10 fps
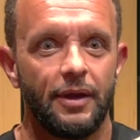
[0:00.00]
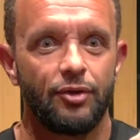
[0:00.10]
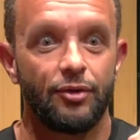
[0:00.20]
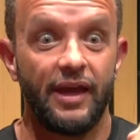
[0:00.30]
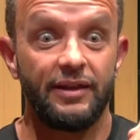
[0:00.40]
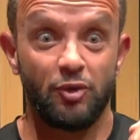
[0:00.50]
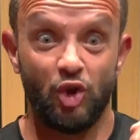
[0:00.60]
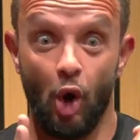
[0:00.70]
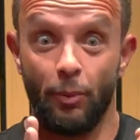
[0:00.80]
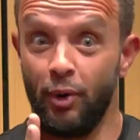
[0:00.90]
So then
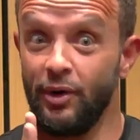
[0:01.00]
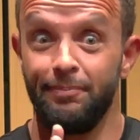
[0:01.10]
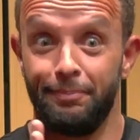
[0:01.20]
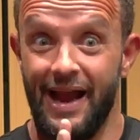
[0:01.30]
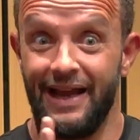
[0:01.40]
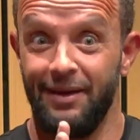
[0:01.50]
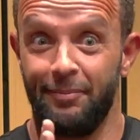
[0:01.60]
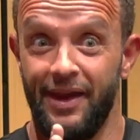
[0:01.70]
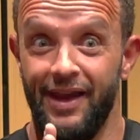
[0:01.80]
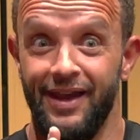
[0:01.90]
Jock put him back a
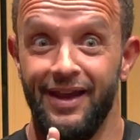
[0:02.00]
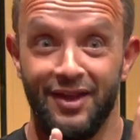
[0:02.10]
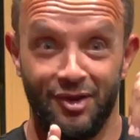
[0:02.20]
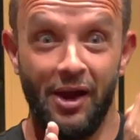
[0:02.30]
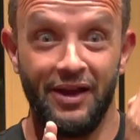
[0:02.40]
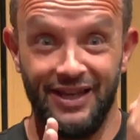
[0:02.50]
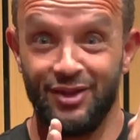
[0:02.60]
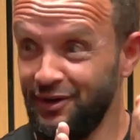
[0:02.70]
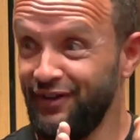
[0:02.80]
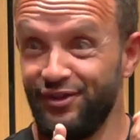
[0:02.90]
bit. So he's
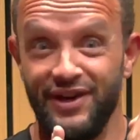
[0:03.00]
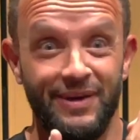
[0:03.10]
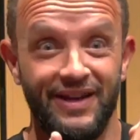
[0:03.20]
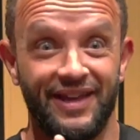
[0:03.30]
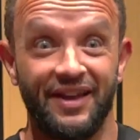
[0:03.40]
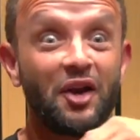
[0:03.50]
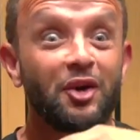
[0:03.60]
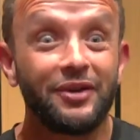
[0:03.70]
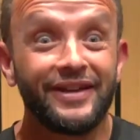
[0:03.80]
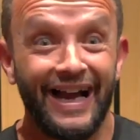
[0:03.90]
only 3 meters ahead. I
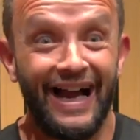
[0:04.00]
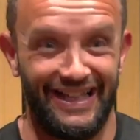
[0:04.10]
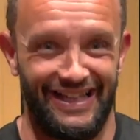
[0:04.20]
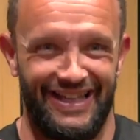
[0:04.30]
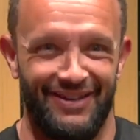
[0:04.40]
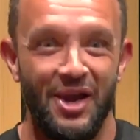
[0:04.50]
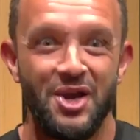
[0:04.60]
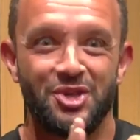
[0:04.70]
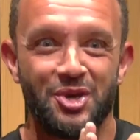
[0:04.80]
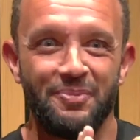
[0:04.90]
couldn't catch him.
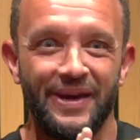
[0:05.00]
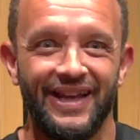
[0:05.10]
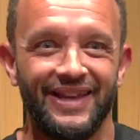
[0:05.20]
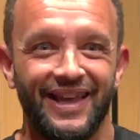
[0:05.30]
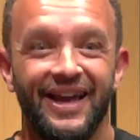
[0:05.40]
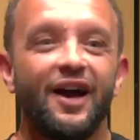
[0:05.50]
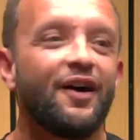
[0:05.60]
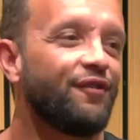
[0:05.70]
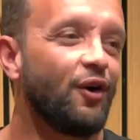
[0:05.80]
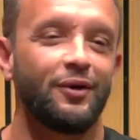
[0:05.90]
2 meters.
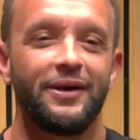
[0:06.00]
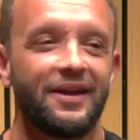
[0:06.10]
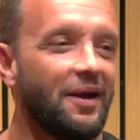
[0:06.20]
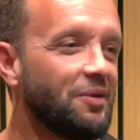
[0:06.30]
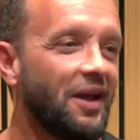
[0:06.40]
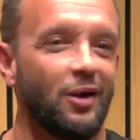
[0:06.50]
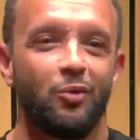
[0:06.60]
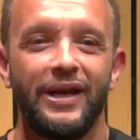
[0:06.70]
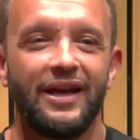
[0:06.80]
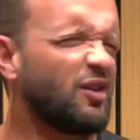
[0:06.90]
Following like a
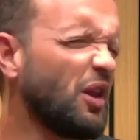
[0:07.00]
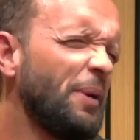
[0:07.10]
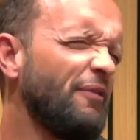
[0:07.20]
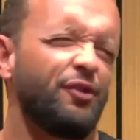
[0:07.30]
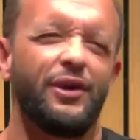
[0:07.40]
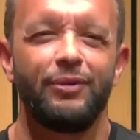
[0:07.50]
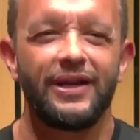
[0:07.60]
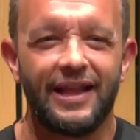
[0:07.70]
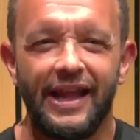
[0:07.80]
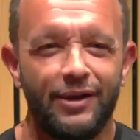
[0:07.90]
week, about 3
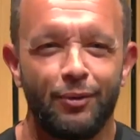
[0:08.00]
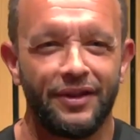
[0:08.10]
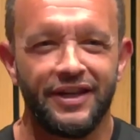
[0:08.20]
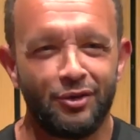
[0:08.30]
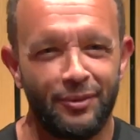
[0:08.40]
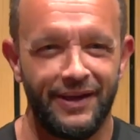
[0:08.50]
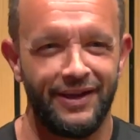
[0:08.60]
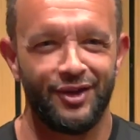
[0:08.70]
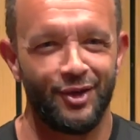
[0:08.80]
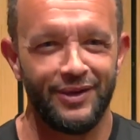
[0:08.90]
weeks later, he won the European
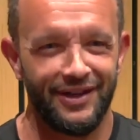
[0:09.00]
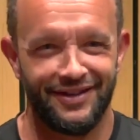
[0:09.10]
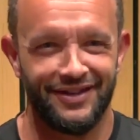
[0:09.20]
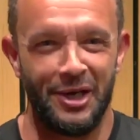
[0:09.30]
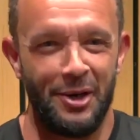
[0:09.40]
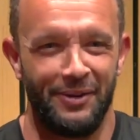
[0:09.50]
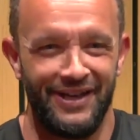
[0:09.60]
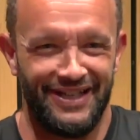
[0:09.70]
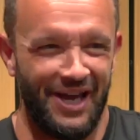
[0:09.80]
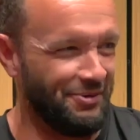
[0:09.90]
Juniors. You know what I
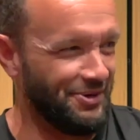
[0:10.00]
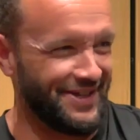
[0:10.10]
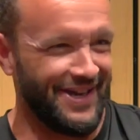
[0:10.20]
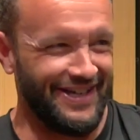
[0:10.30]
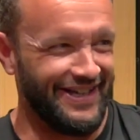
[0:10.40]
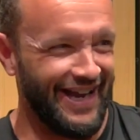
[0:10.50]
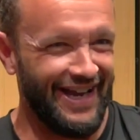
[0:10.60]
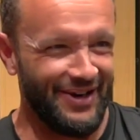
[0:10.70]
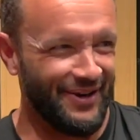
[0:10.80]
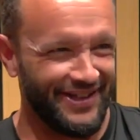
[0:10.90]
mean? I was like,
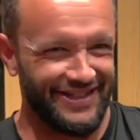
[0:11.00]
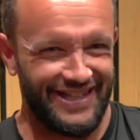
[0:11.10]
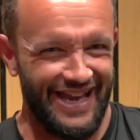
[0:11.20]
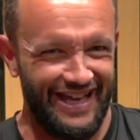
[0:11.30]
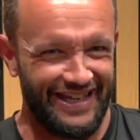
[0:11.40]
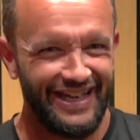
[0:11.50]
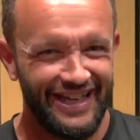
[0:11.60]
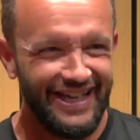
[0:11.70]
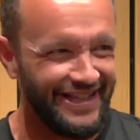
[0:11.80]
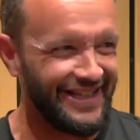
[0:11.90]
hang on a sec,
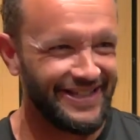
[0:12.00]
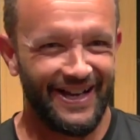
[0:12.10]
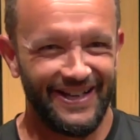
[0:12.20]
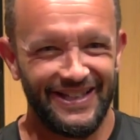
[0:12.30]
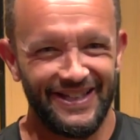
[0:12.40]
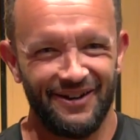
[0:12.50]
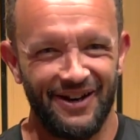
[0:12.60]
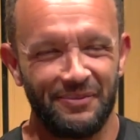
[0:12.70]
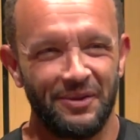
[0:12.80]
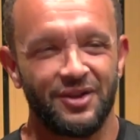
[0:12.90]
this guy's
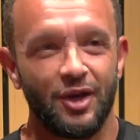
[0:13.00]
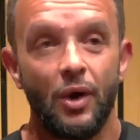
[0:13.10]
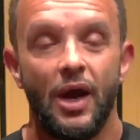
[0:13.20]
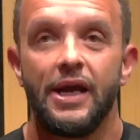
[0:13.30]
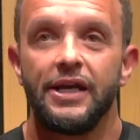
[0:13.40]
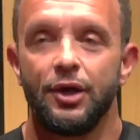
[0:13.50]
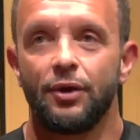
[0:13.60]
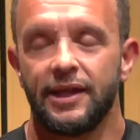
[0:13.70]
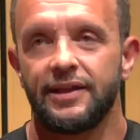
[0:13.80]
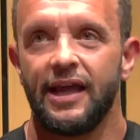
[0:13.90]
incredible. So, you know,
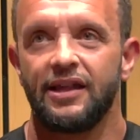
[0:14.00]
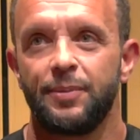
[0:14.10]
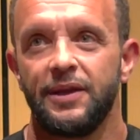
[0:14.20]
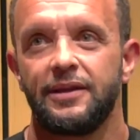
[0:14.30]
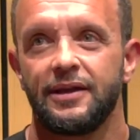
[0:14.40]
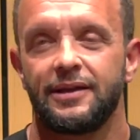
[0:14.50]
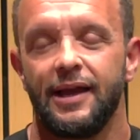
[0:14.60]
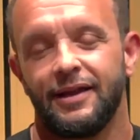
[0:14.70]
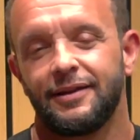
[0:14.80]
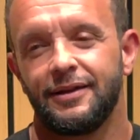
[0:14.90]
success breeds success.